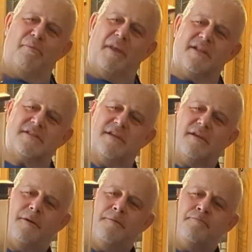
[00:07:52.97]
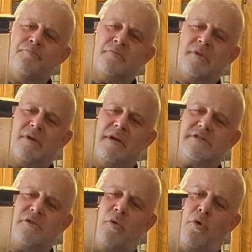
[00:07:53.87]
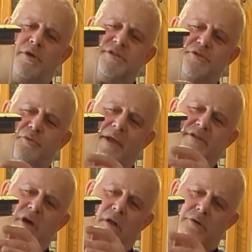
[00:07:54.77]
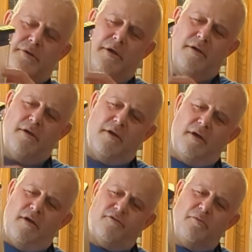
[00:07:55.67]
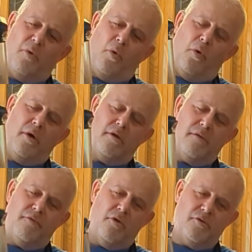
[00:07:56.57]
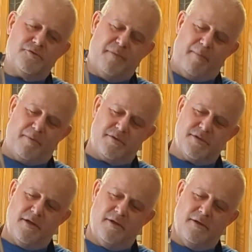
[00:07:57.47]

but it's orange and red colored from the oil of those peppers.